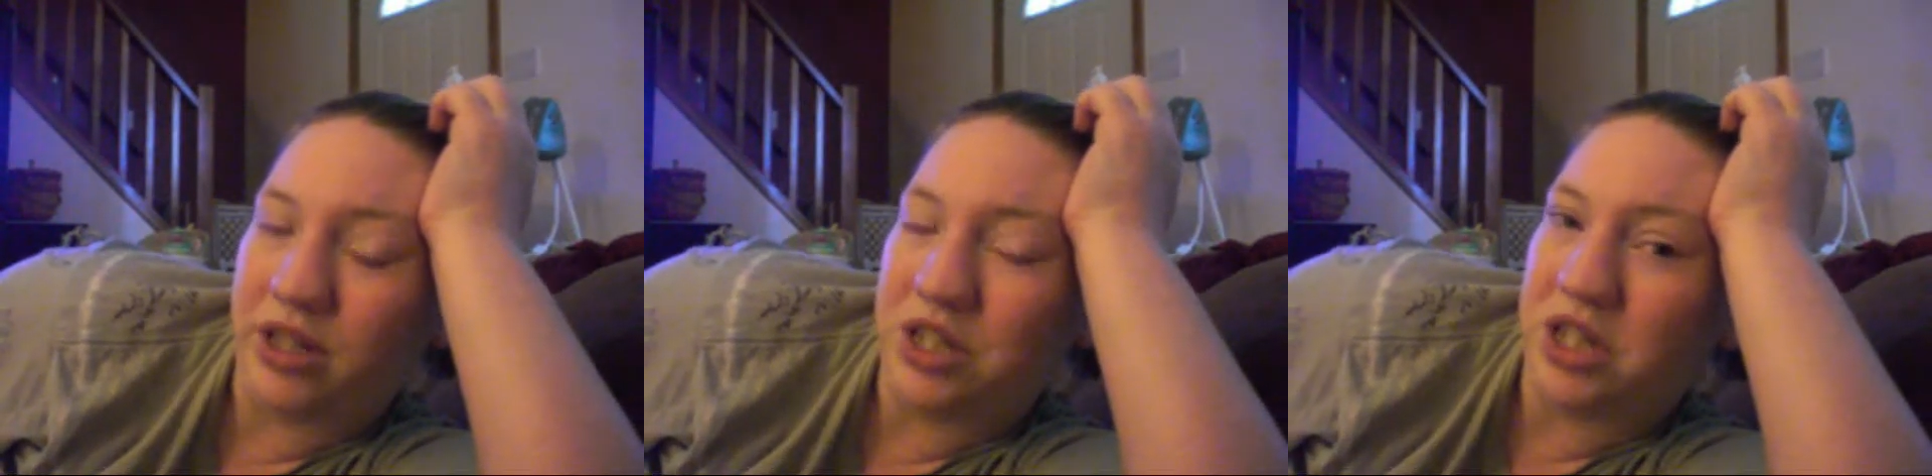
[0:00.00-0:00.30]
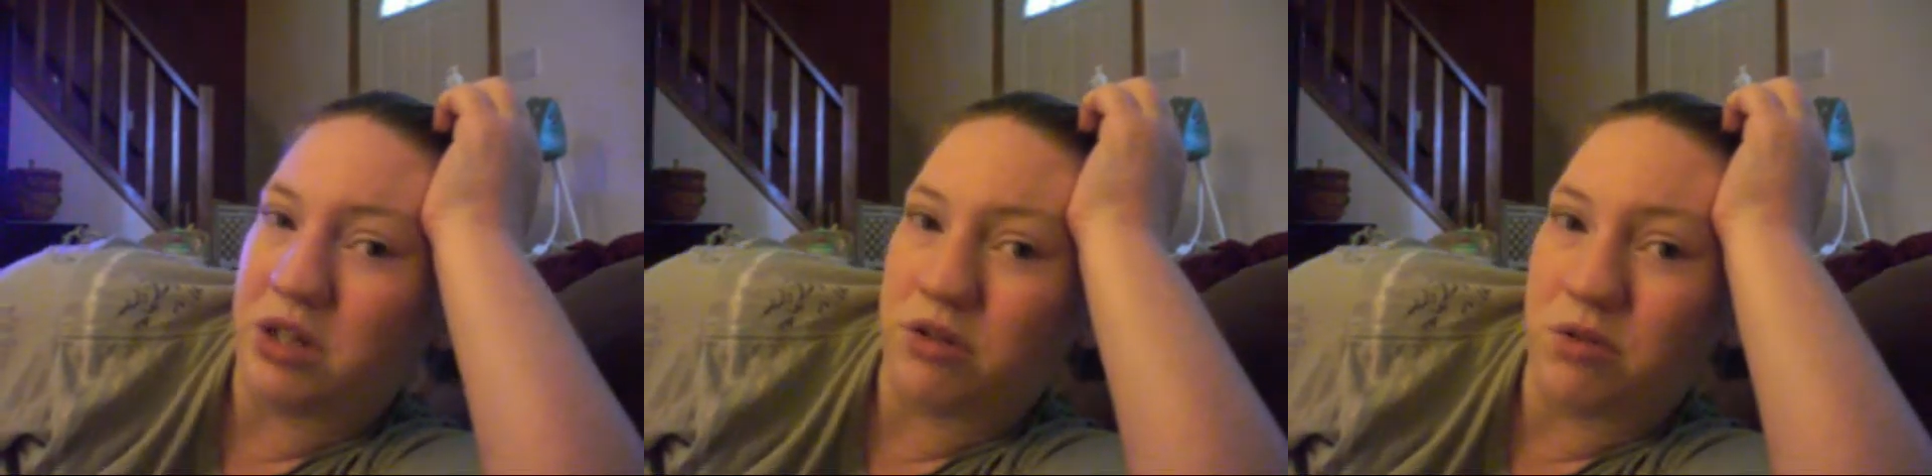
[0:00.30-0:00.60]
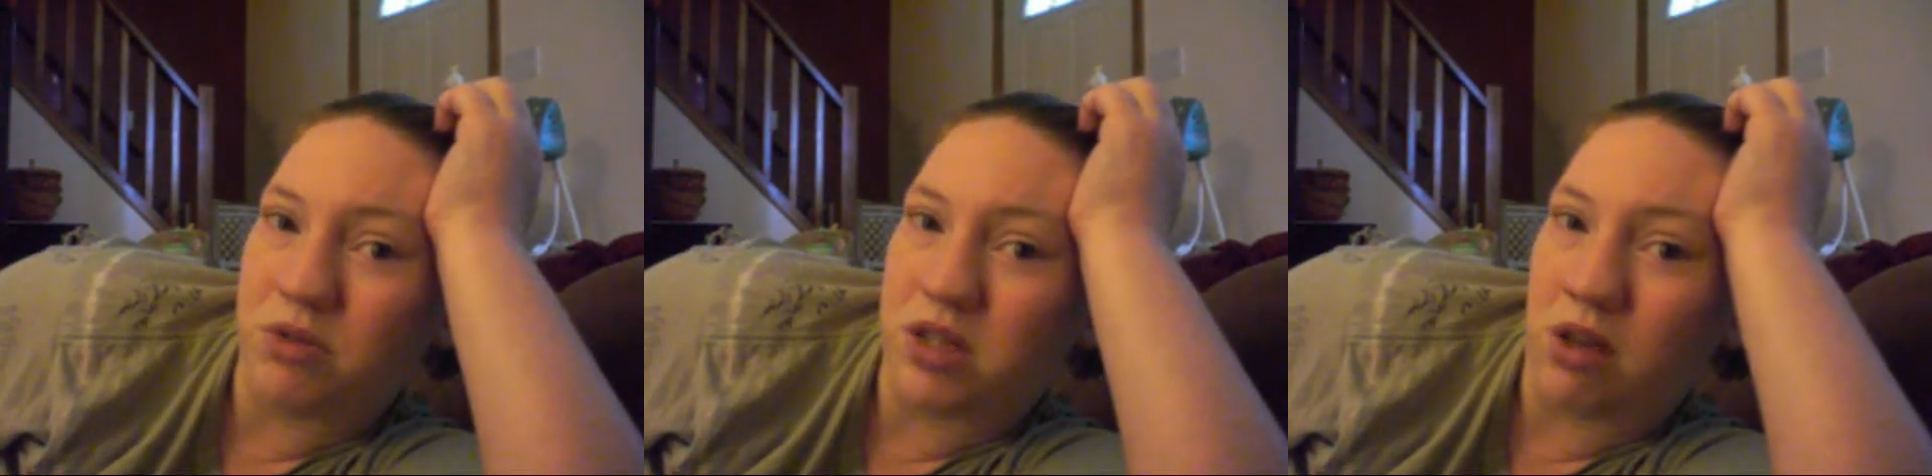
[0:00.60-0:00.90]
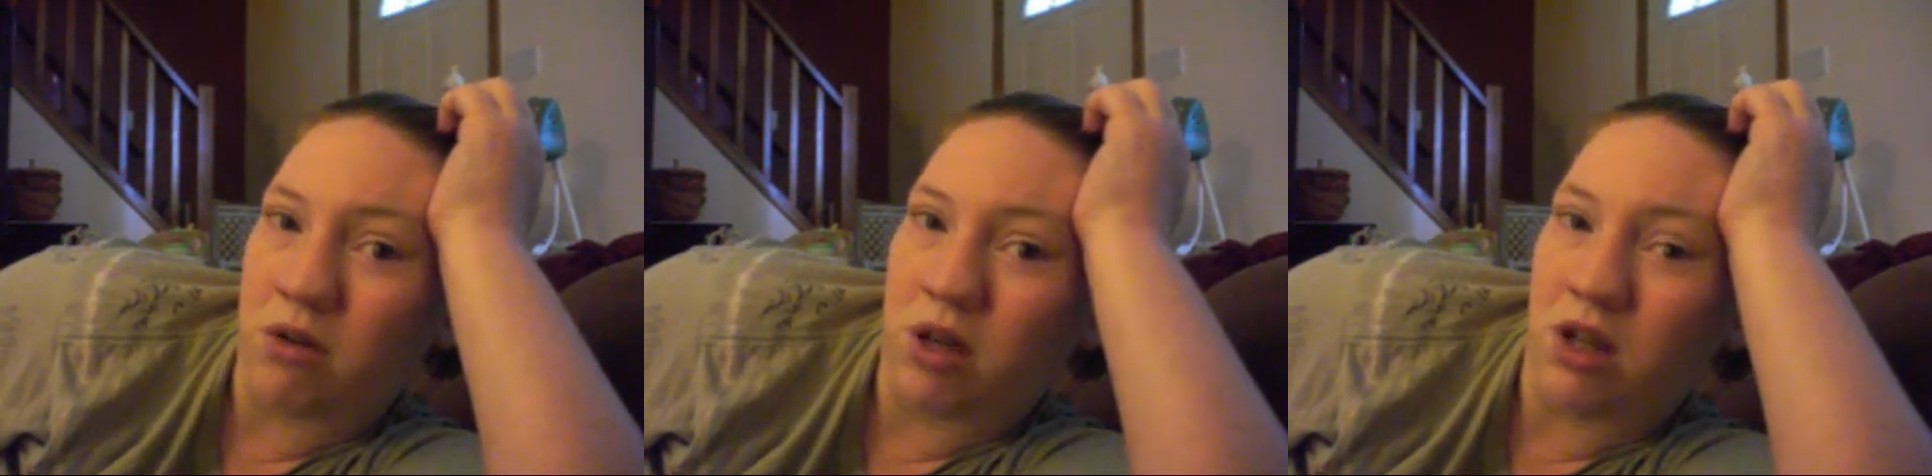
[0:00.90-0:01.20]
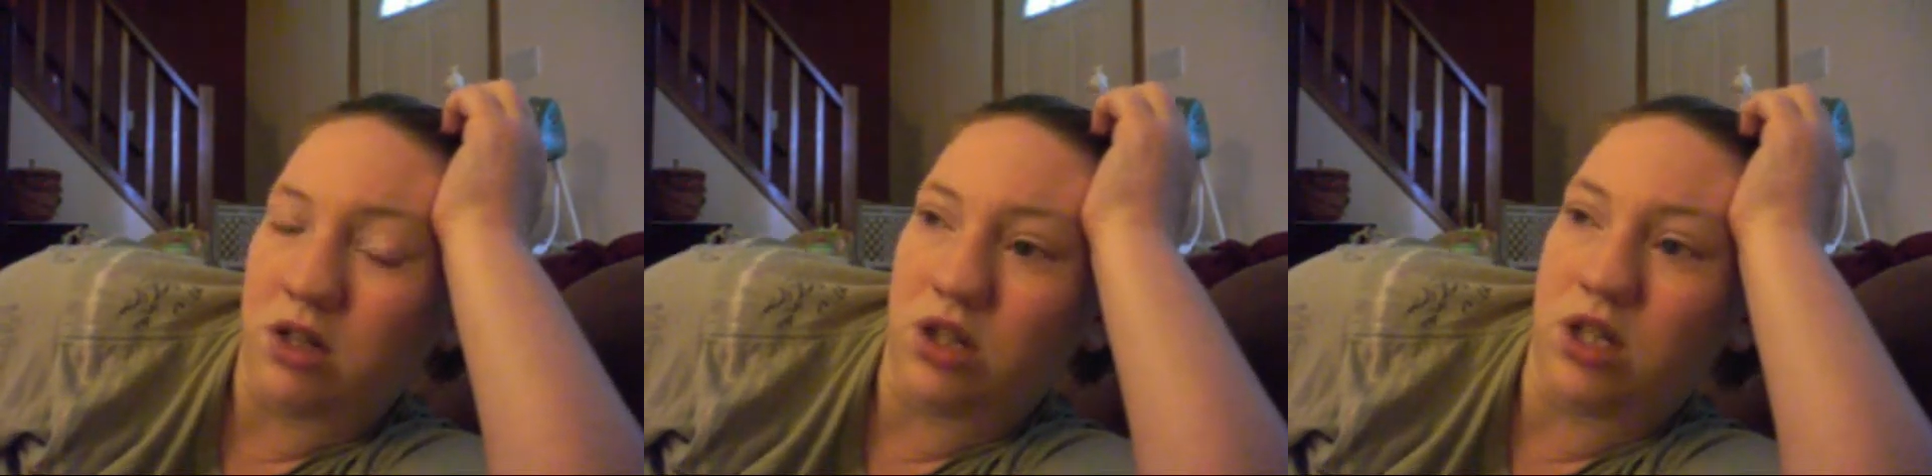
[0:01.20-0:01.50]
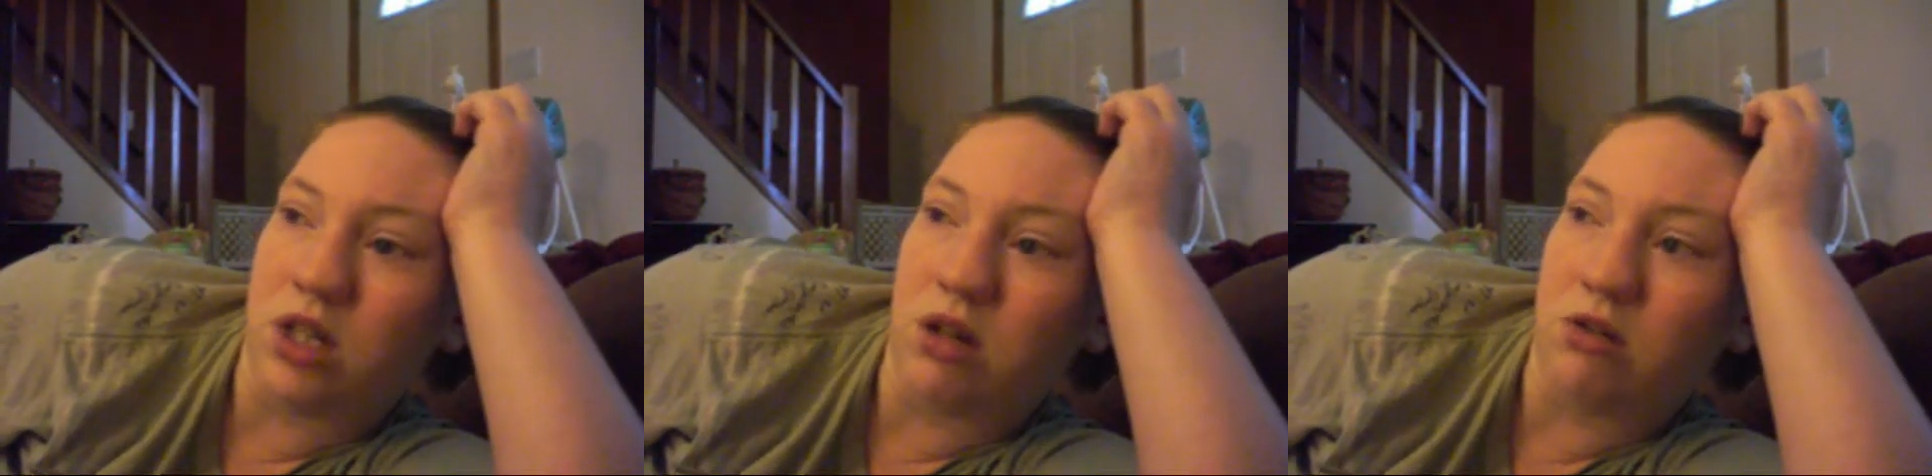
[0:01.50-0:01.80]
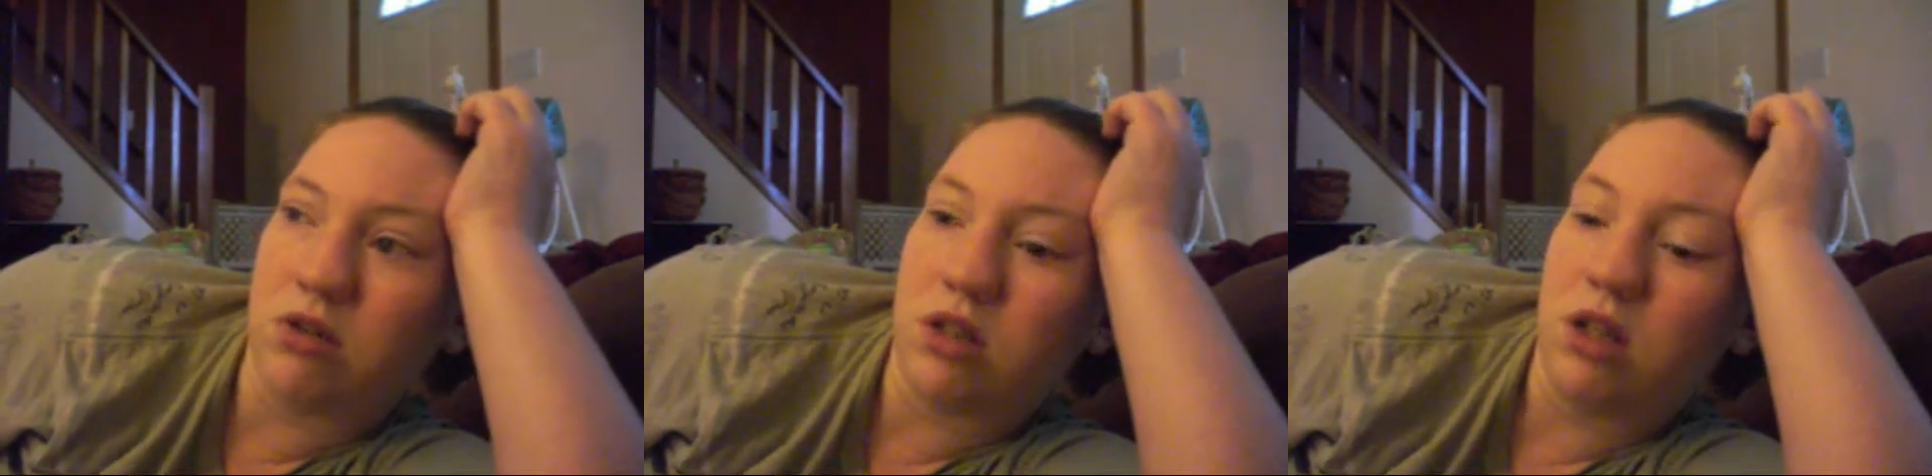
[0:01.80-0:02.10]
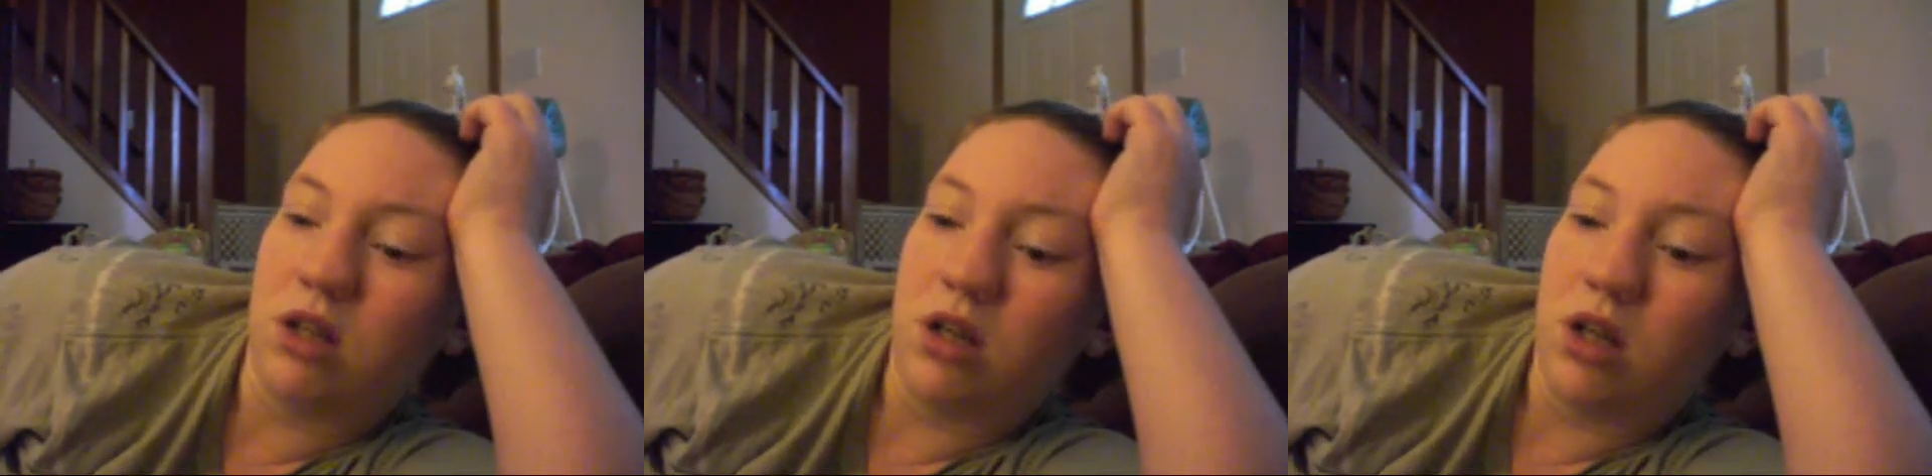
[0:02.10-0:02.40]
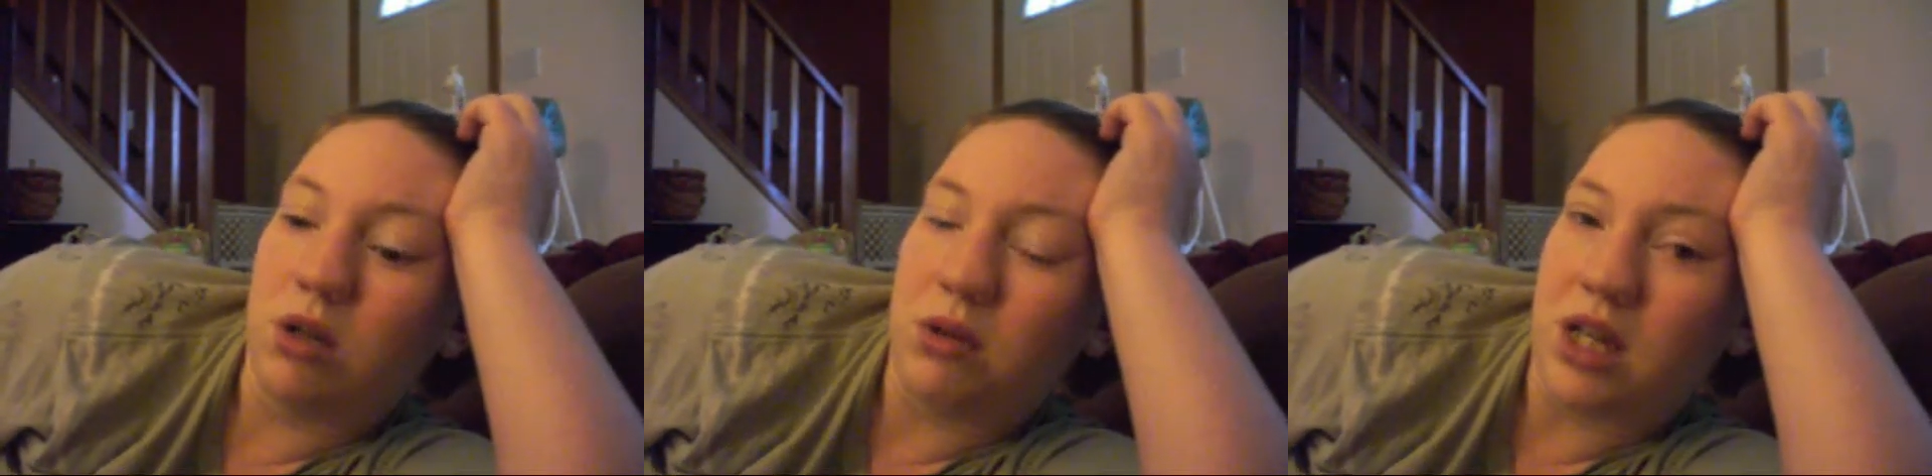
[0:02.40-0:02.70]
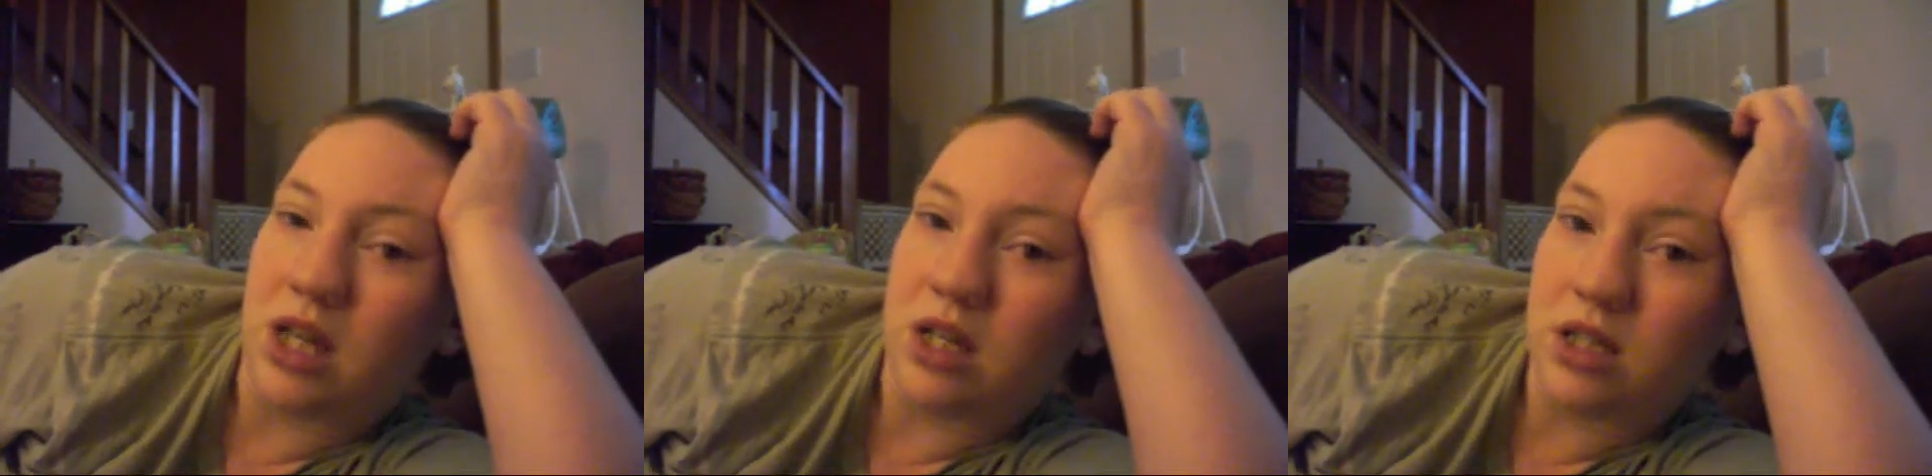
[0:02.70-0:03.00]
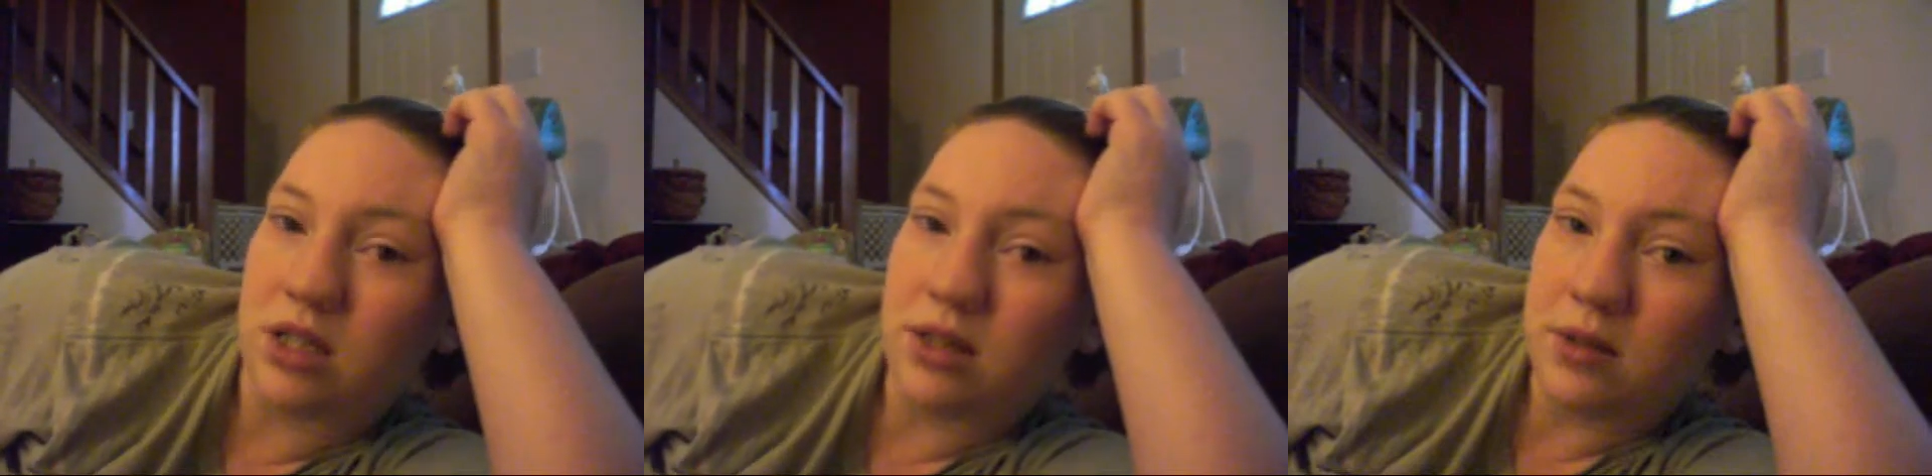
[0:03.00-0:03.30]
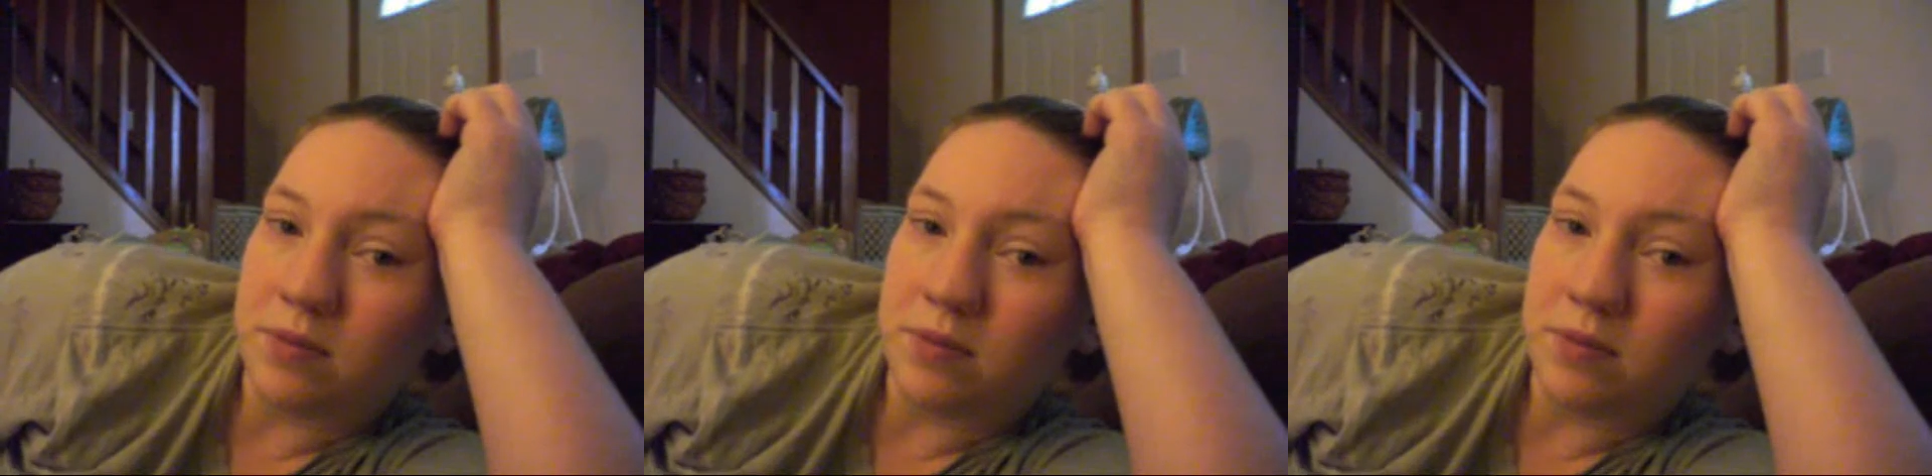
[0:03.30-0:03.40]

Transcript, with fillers: and she knows what's going on and she knows who he is.